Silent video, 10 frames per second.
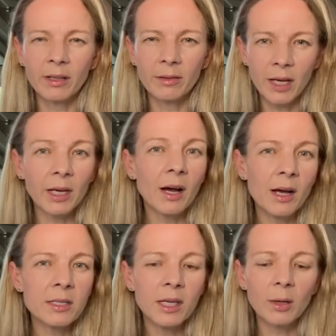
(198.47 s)
get
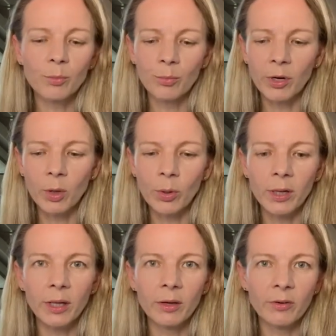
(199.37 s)
car sick pretty
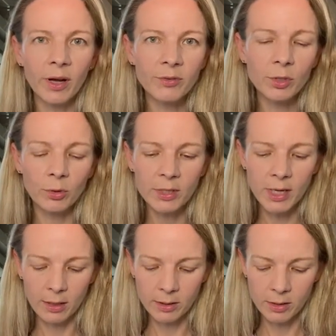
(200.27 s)
quickly if I have to look
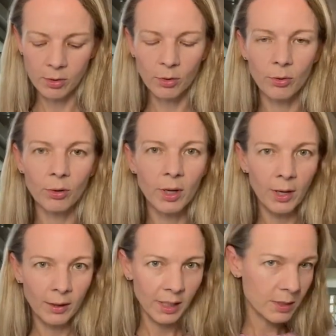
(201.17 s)
down. So
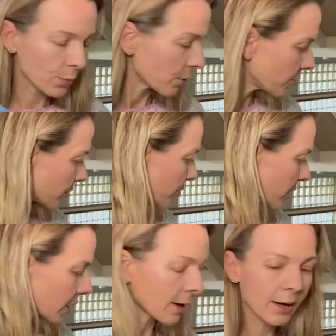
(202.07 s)
that's perfect for
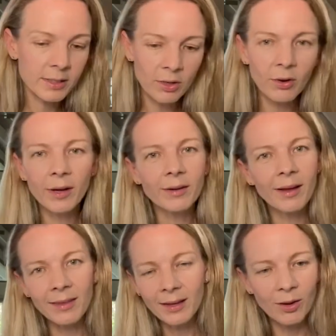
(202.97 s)
the car. So I
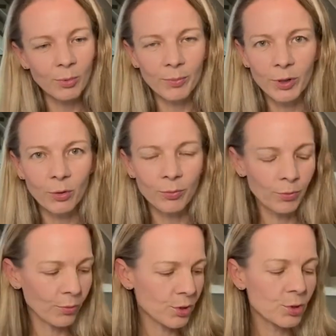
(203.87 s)
think I'll probably
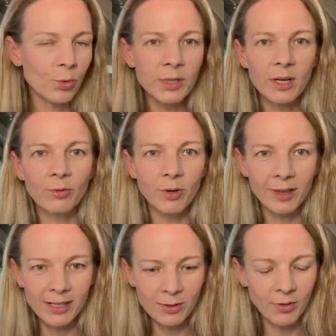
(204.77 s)
almost always have one of
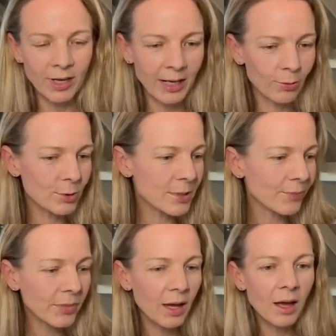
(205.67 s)
these on the needles.
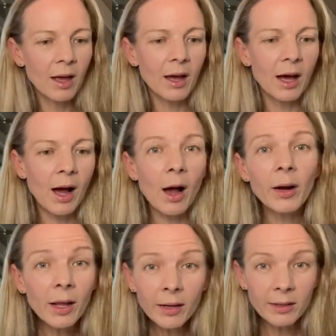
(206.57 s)
I
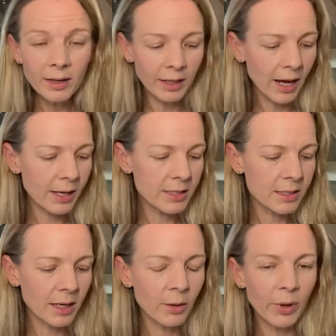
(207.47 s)
like knitting
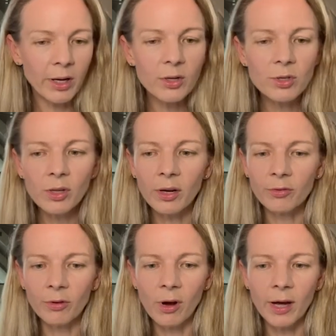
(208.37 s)
hats anyway, and I do like
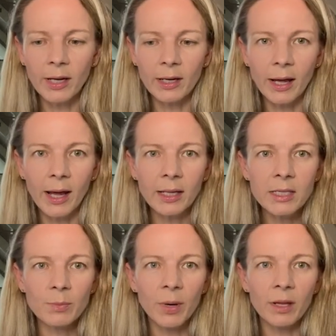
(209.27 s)
variety in
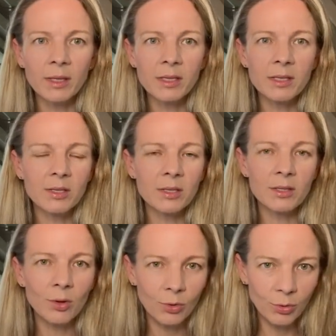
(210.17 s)
hats, but this is just
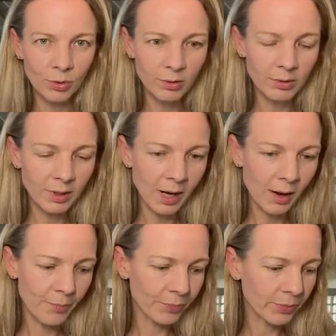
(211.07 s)
so good.
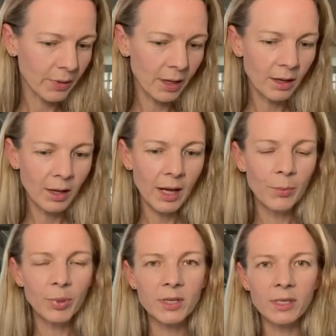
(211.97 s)

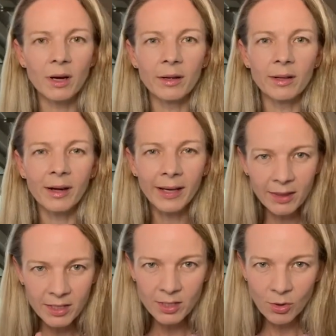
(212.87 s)
And because I get
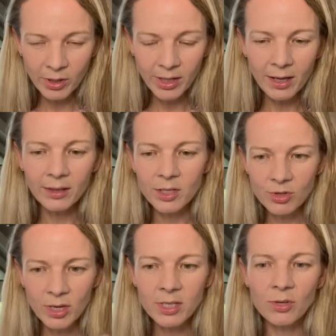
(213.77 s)
the stockinette, the
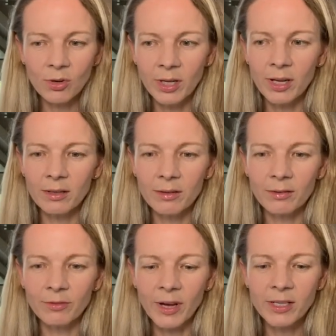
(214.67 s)
straight stockinette
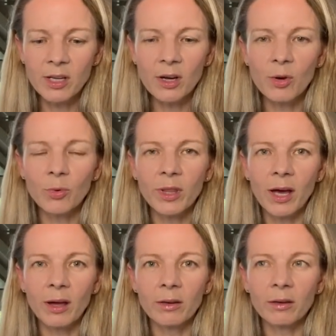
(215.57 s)
factor,
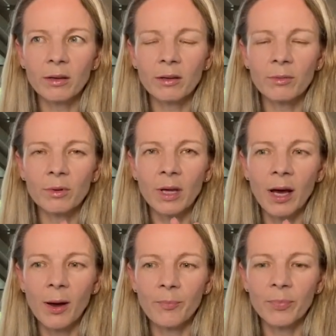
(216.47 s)
without
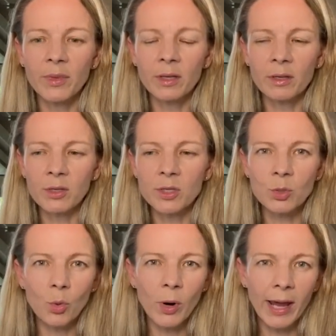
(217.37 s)
the
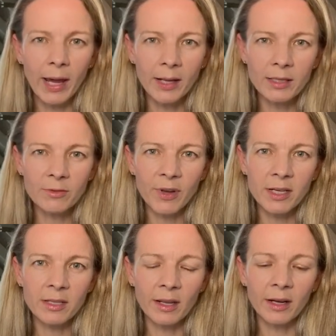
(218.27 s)
sore hands
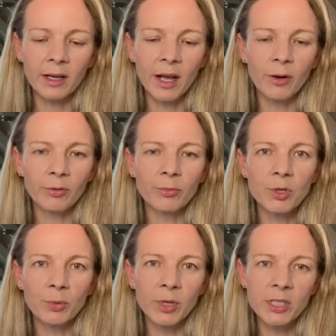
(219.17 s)
factor that I can have from
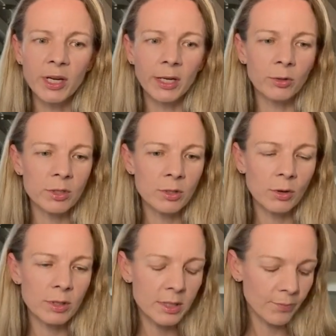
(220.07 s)
too much knitting on
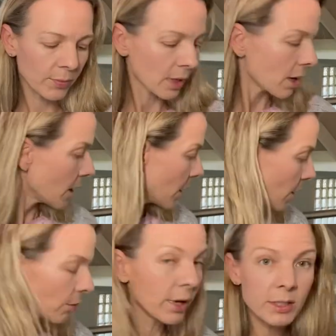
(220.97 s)
socks.
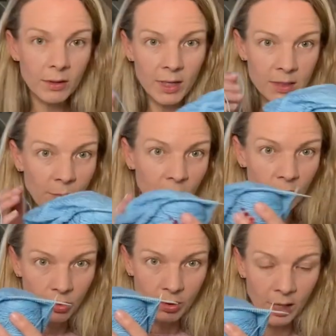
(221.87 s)
Right, so that's my
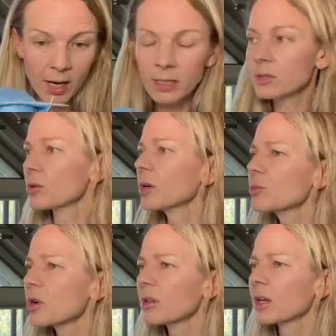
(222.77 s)
new cast on. I'm
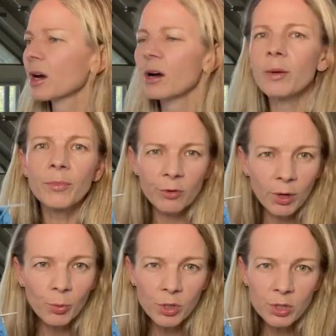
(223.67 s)
trying to think,
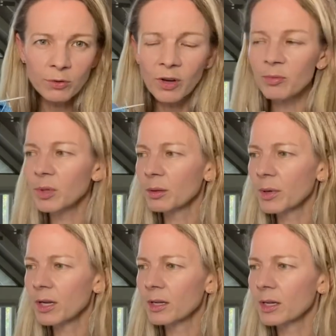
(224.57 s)
3.25
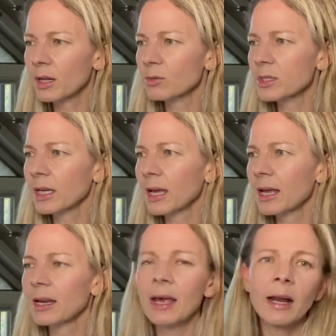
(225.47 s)
millimeter needles
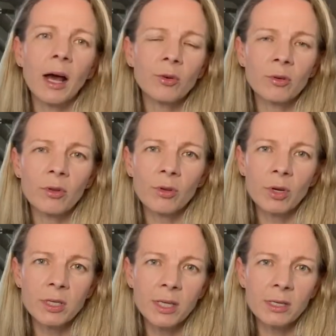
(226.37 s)
again, and
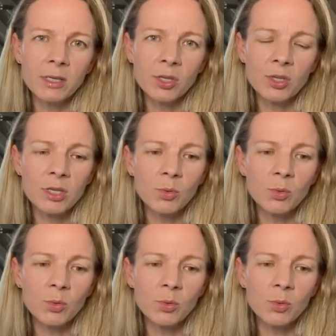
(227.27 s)
136 stitches,